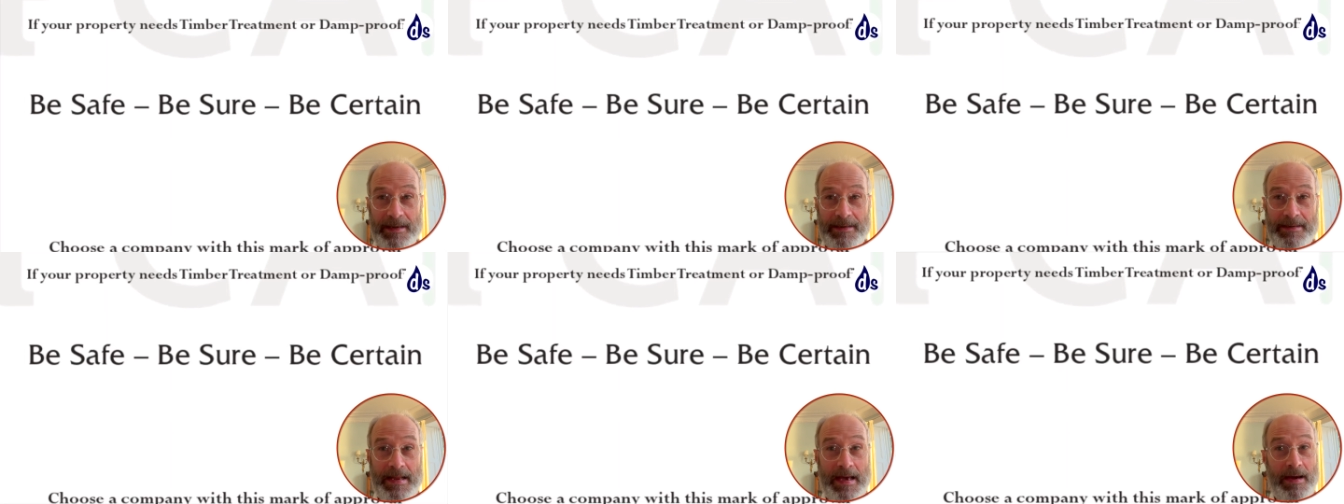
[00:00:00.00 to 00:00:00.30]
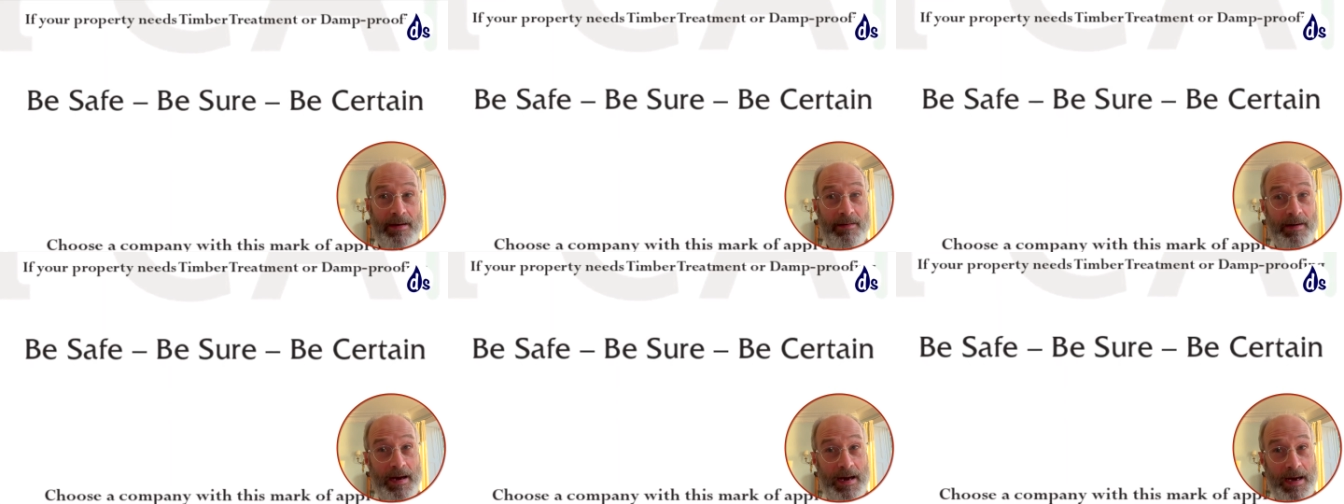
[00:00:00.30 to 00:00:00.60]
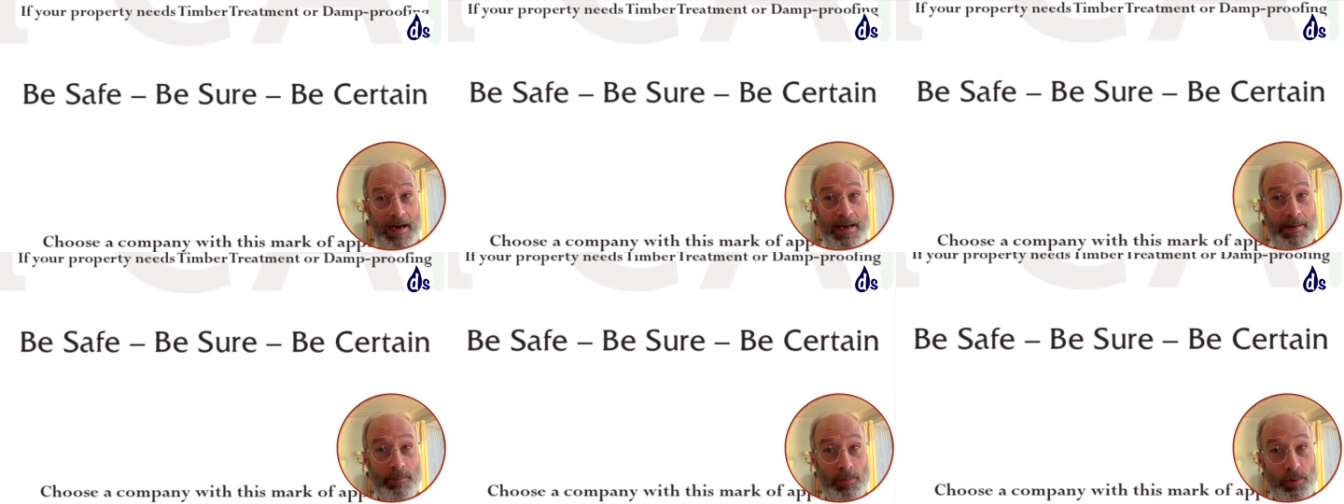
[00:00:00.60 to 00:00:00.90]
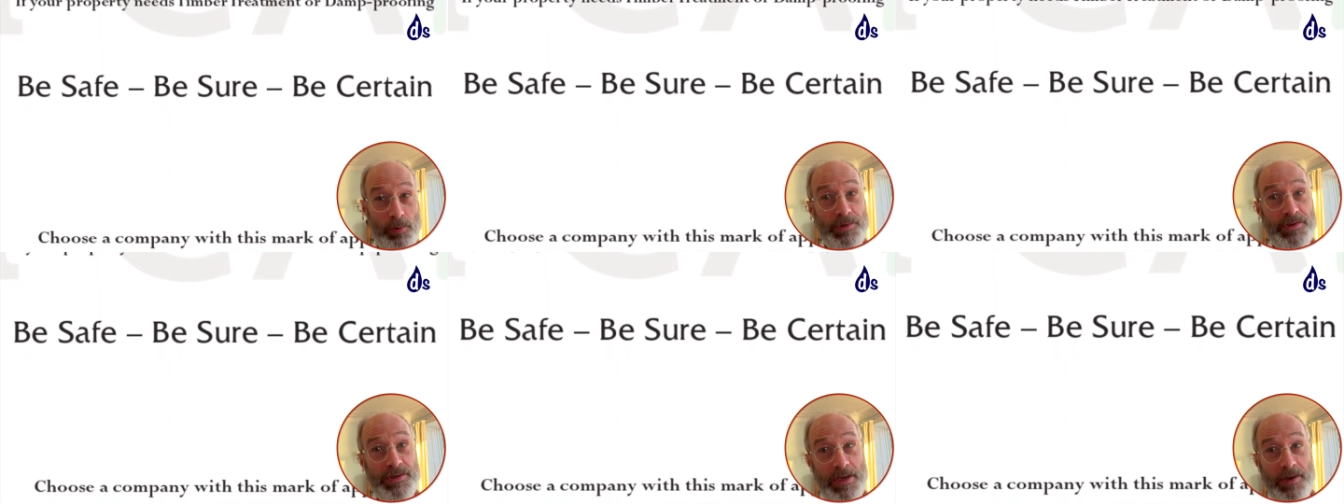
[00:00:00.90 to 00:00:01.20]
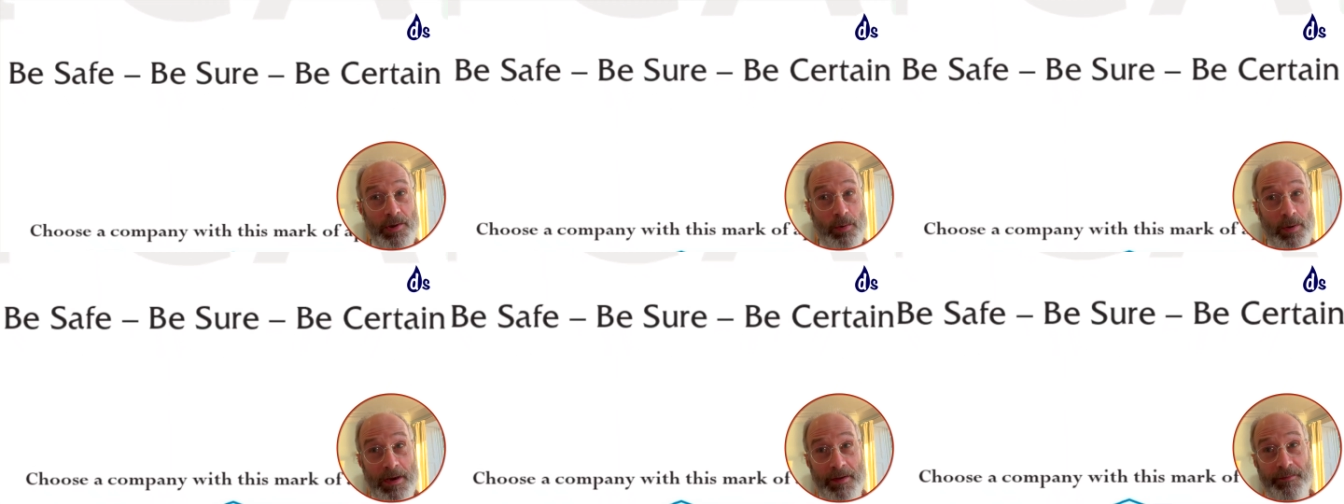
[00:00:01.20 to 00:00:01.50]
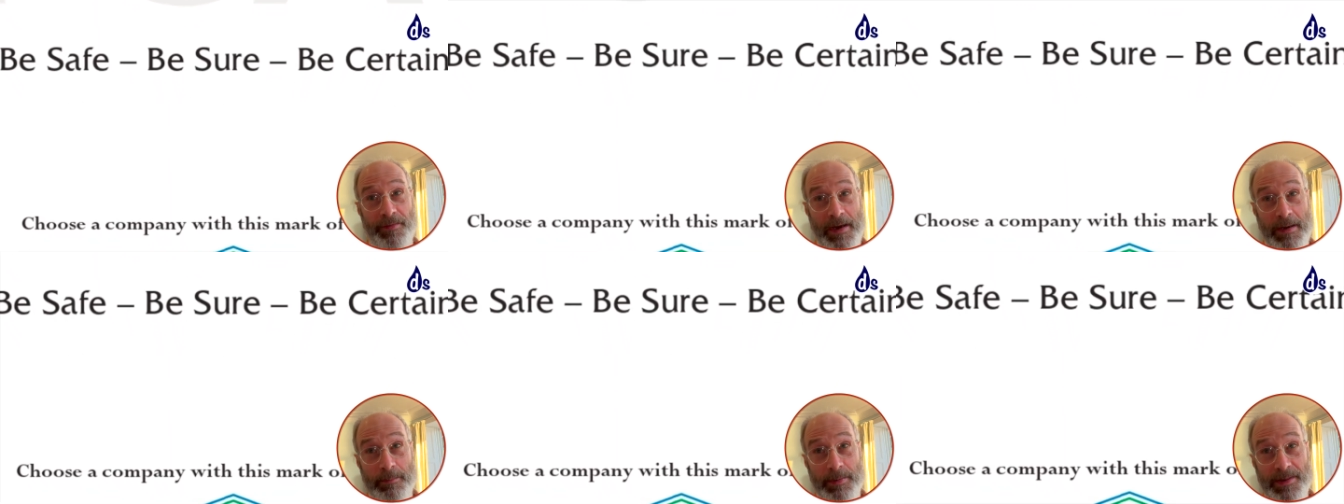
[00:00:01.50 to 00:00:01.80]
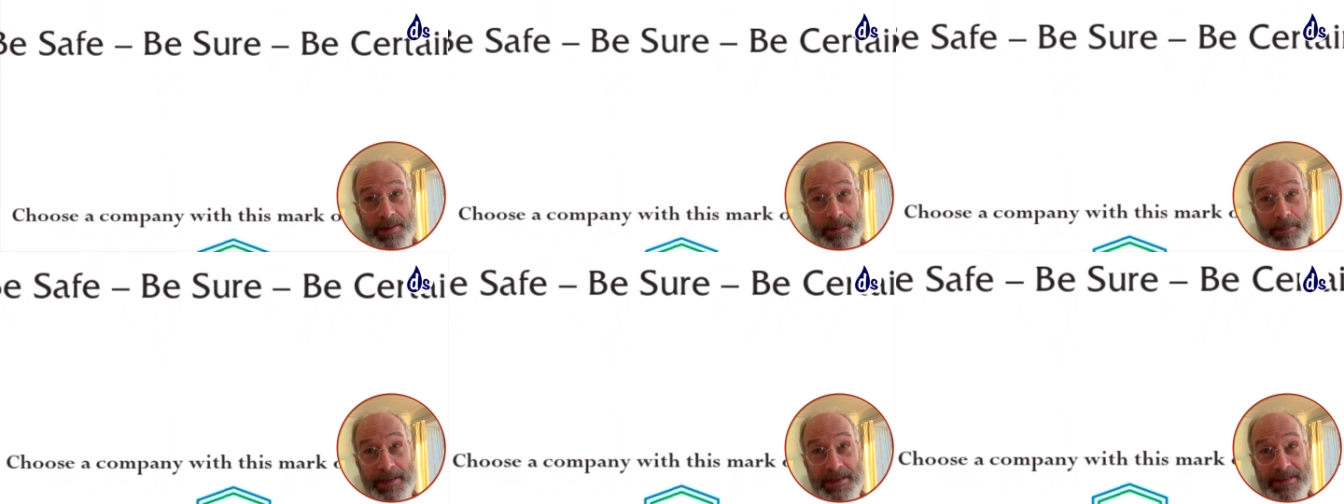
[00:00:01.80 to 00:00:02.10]
Now, I'm also qualified
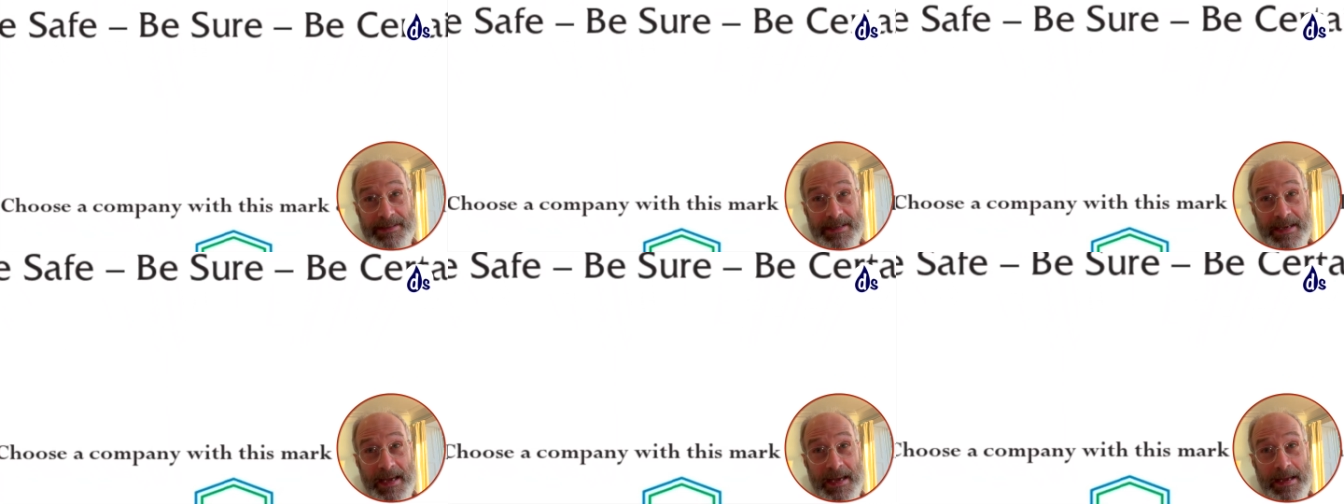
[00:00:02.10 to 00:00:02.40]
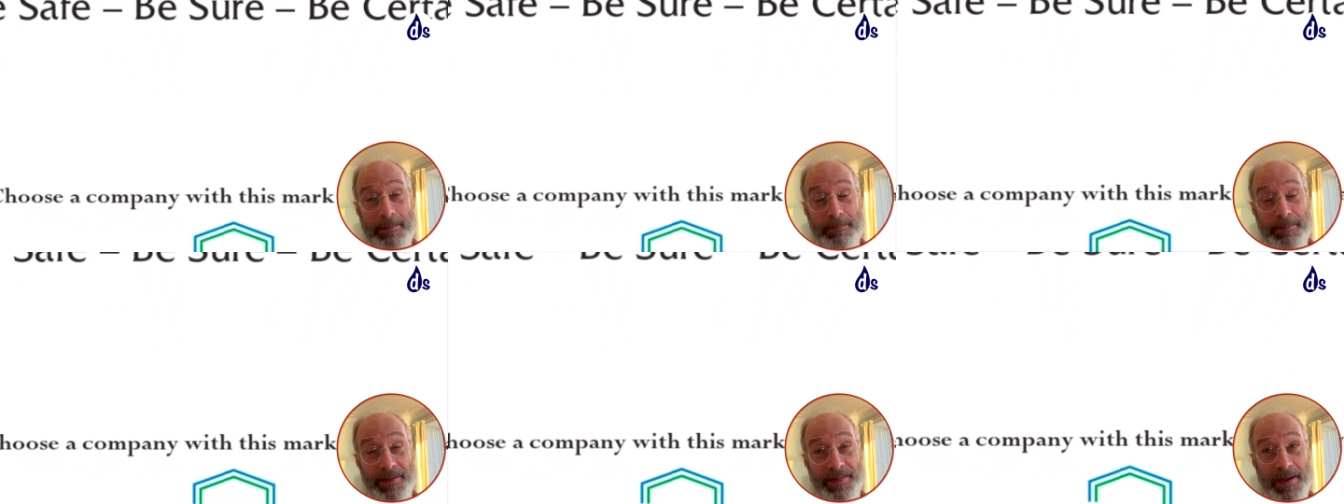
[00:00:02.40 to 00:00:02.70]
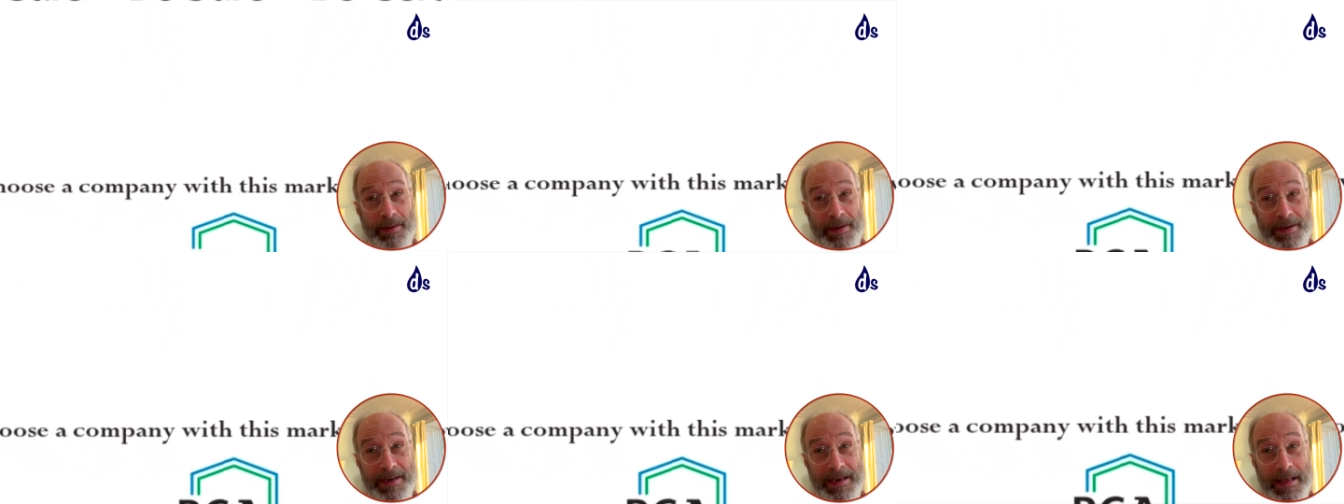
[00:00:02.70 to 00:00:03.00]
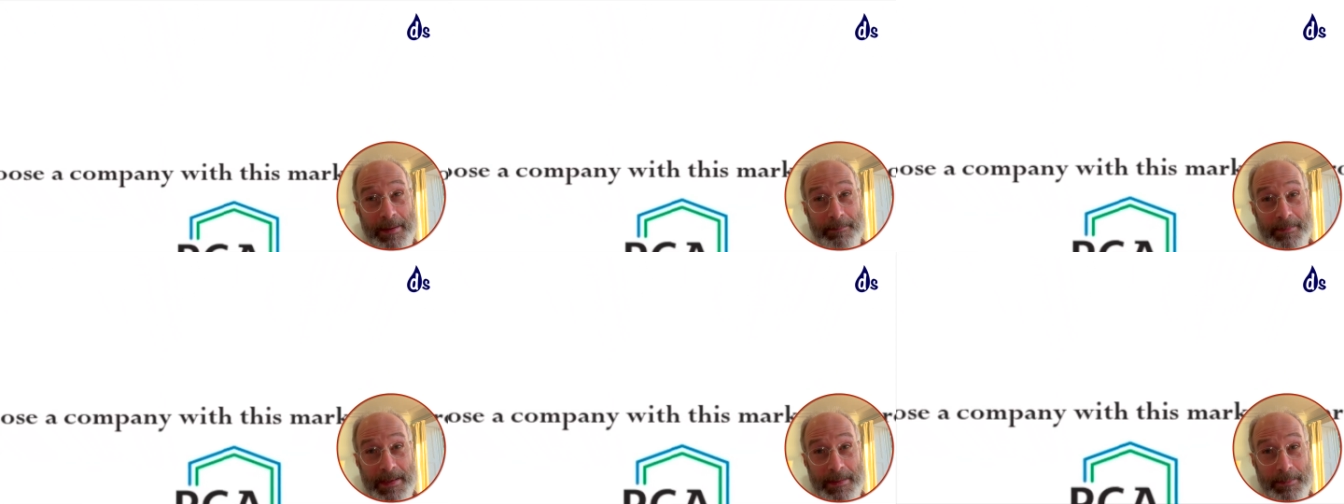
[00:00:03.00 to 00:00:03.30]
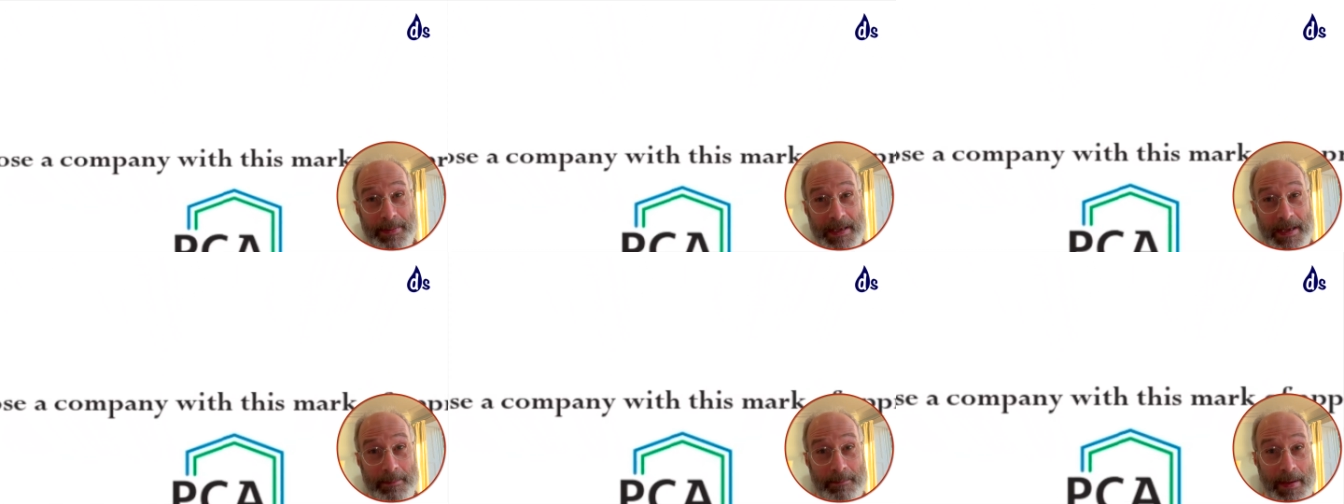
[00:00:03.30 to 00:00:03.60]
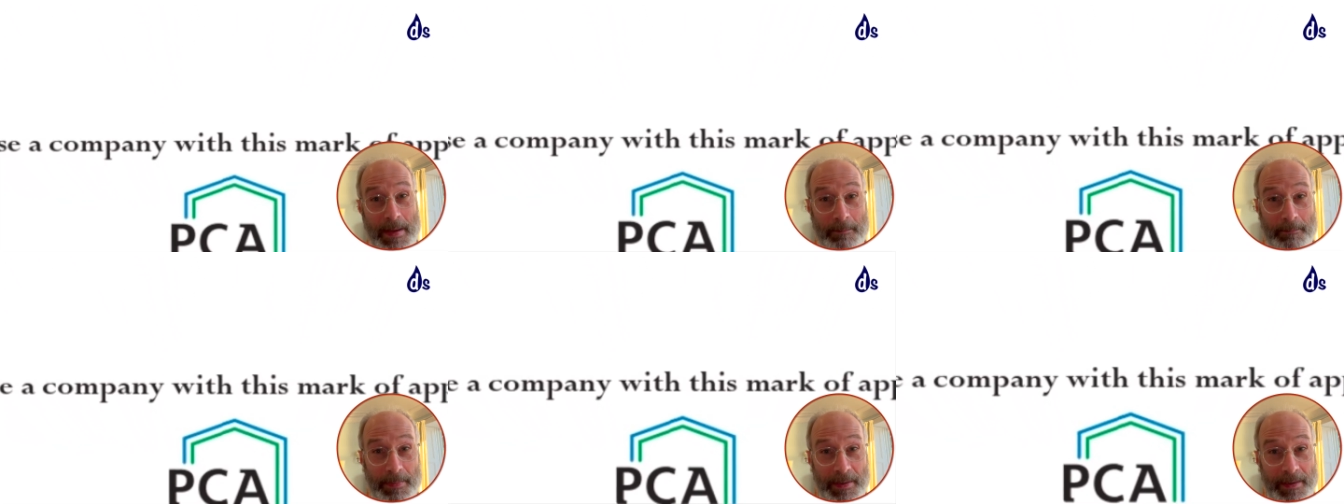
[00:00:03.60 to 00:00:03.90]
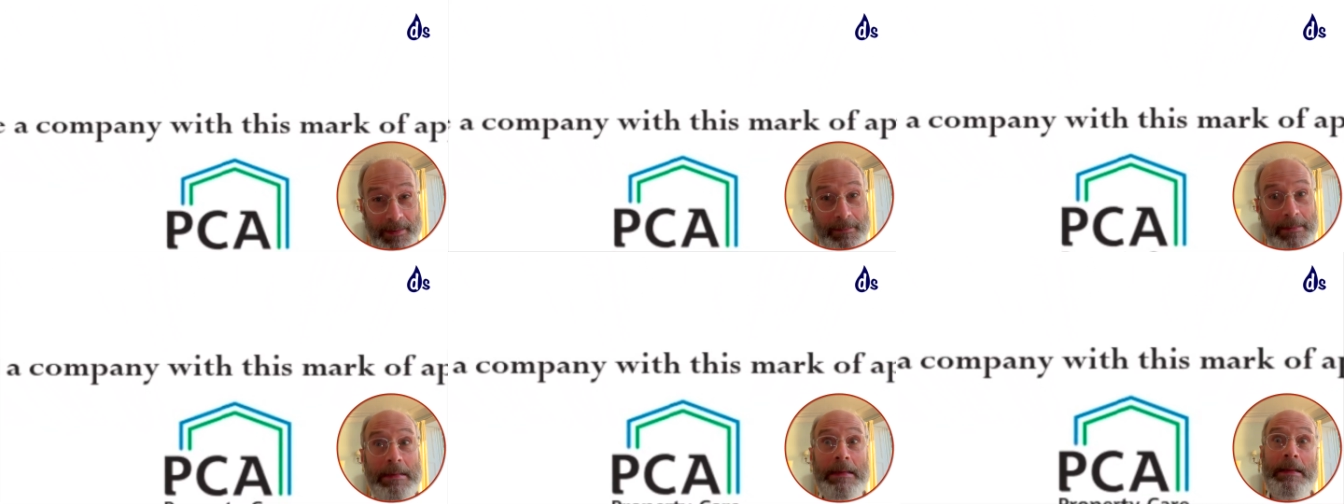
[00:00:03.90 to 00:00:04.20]
with the PCA, but they won't let me be a member,